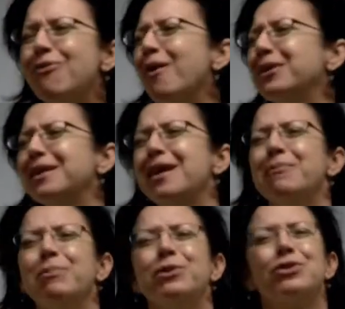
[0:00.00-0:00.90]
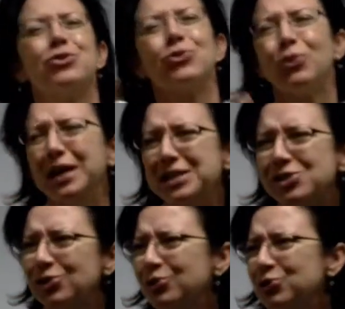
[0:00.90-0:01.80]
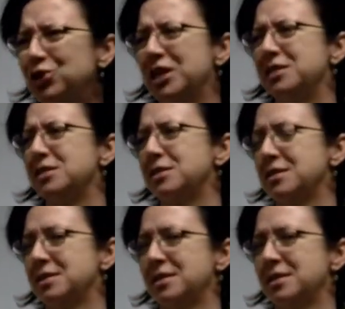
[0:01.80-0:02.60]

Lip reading: They want me to come up with great solutions.